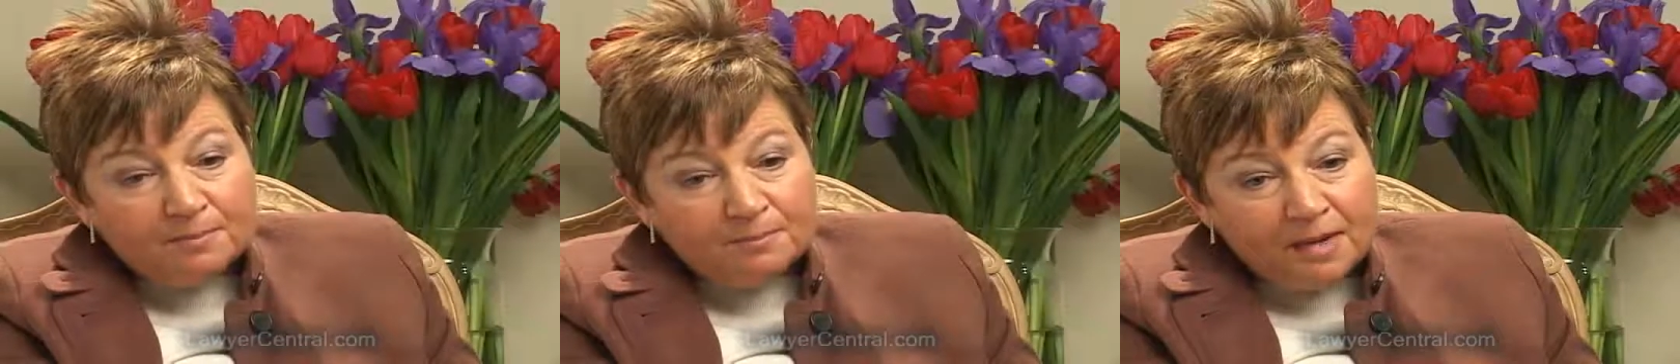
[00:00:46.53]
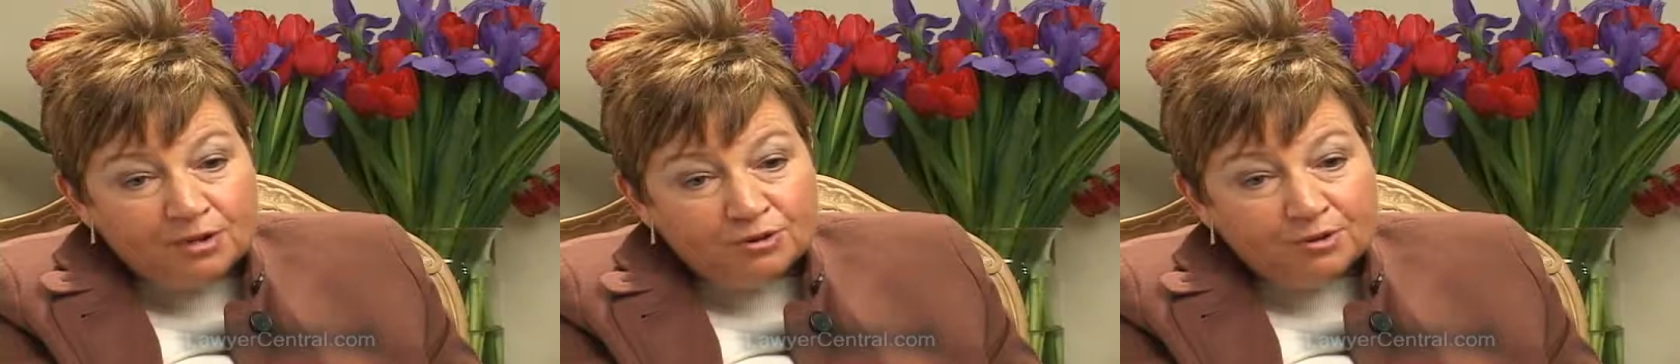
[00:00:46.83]

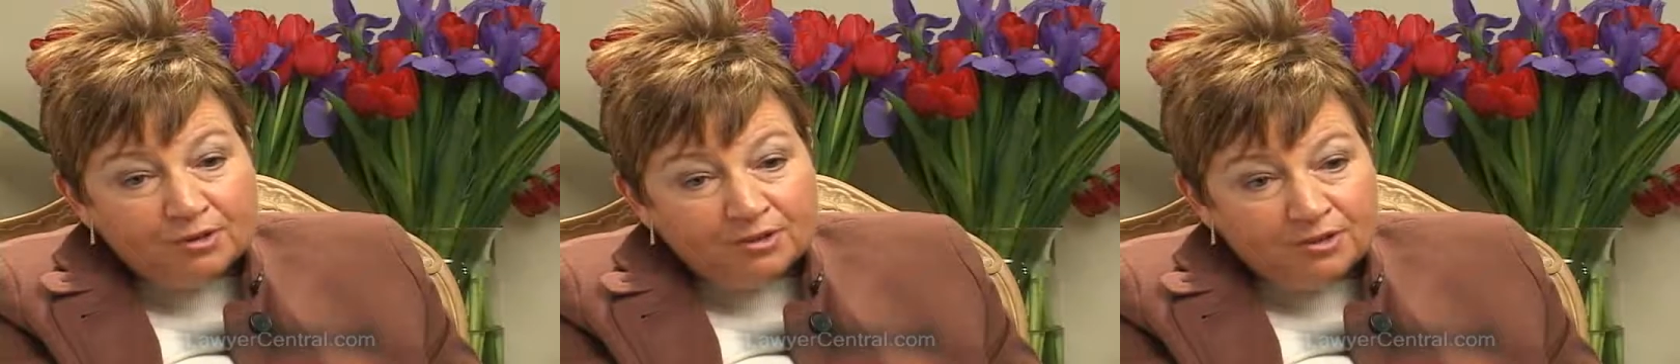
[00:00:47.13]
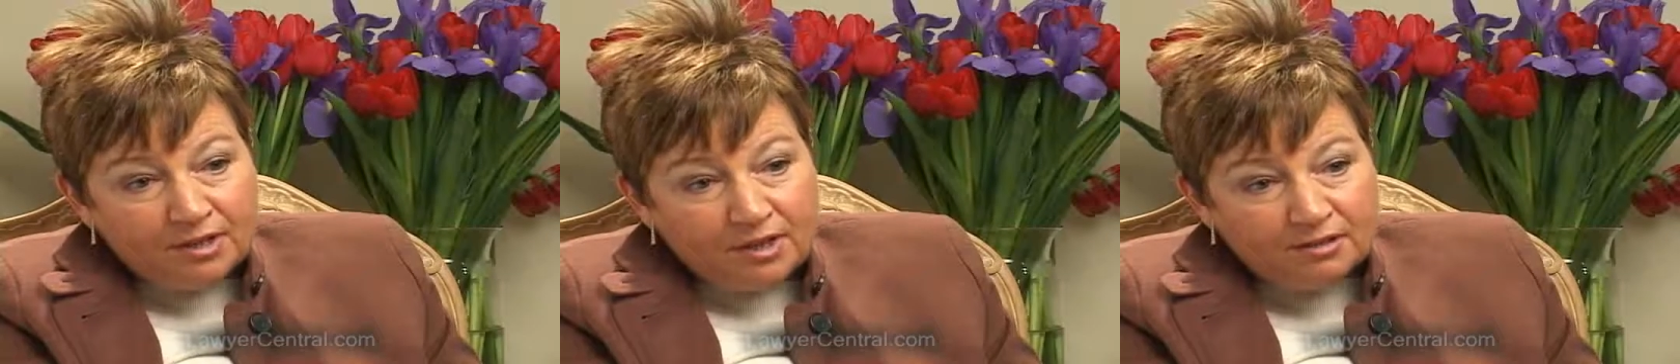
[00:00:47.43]
make sure you
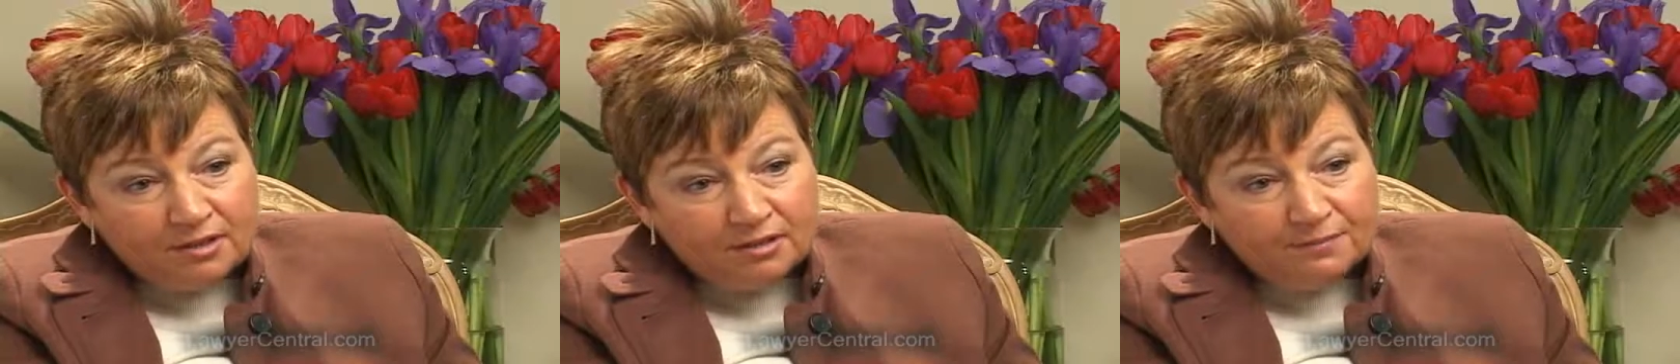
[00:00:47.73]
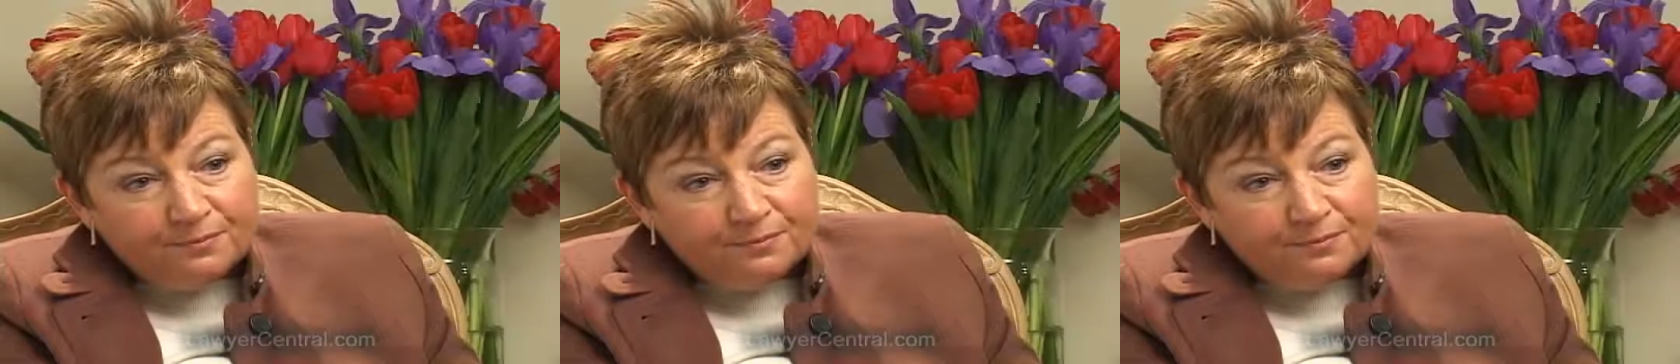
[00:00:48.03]
list the asset.